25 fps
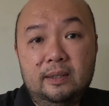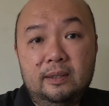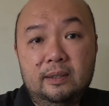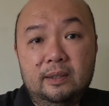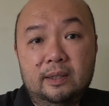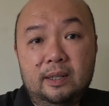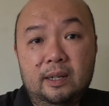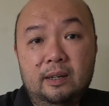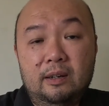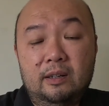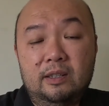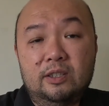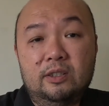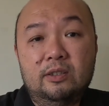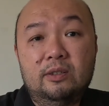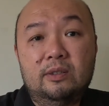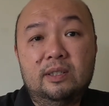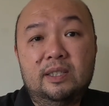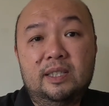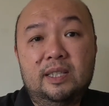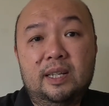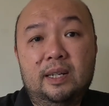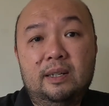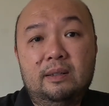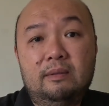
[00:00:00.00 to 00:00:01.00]
Okay, it's going
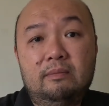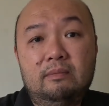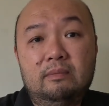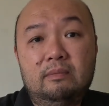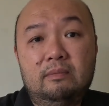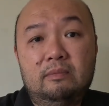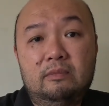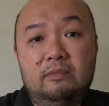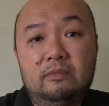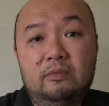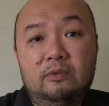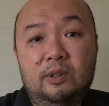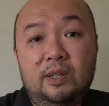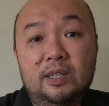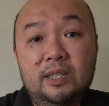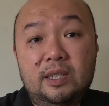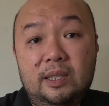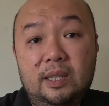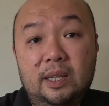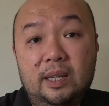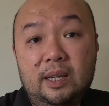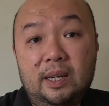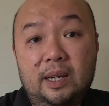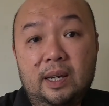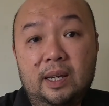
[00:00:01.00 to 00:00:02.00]
to start
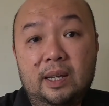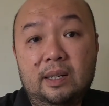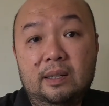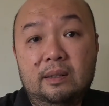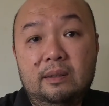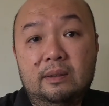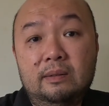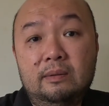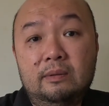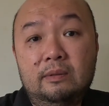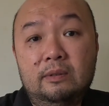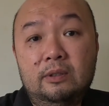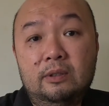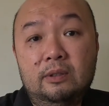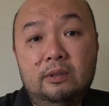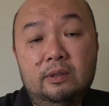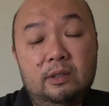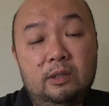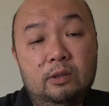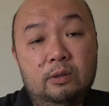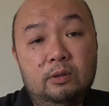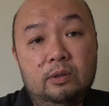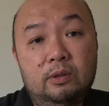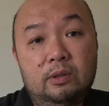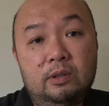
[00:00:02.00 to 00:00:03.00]
rusting, and
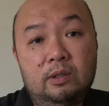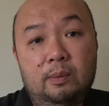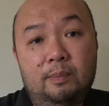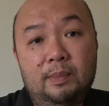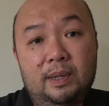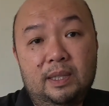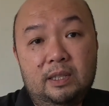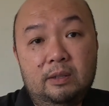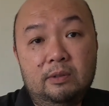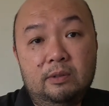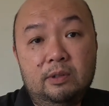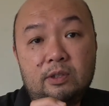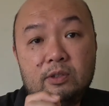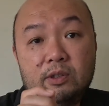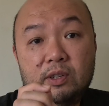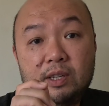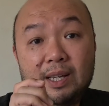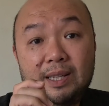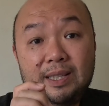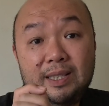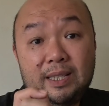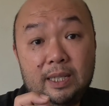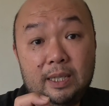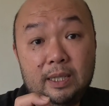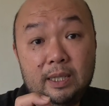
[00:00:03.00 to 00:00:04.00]
your material is going
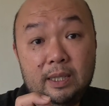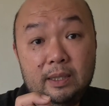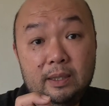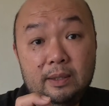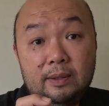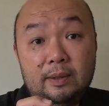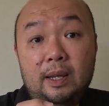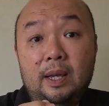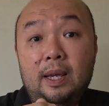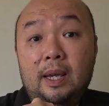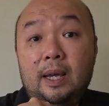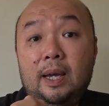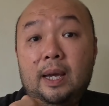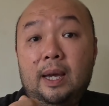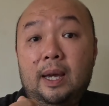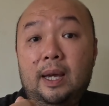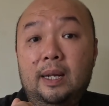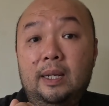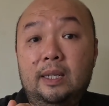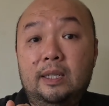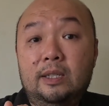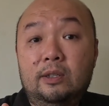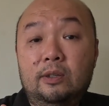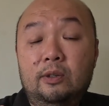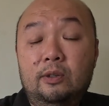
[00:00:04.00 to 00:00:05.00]
to get thinner,
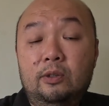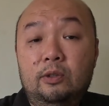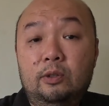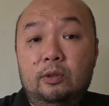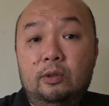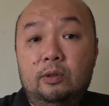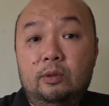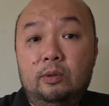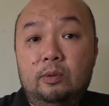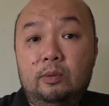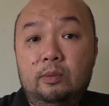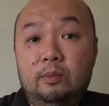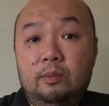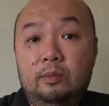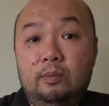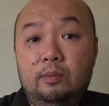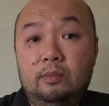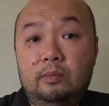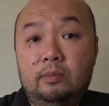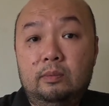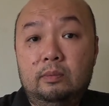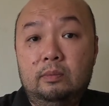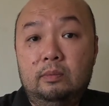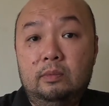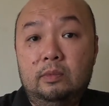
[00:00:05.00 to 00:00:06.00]
and
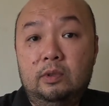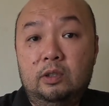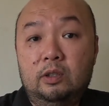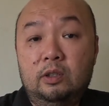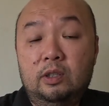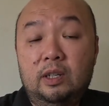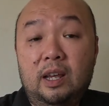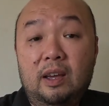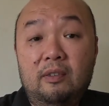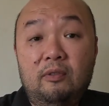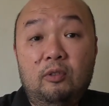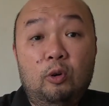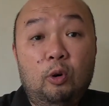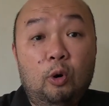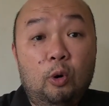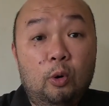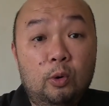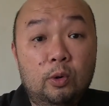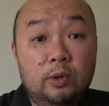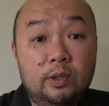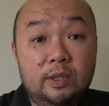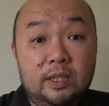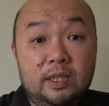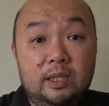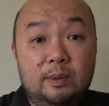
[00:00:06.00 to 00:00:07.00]
you're going to have
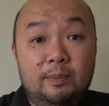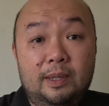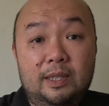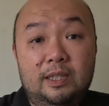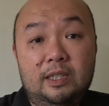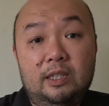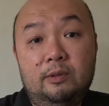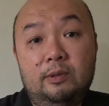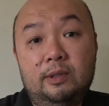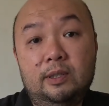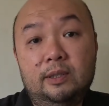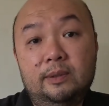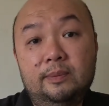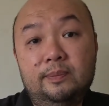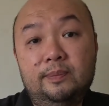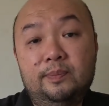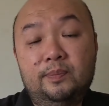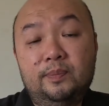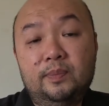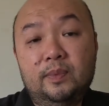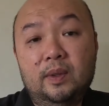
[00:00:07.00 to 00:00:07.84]
holes in the material.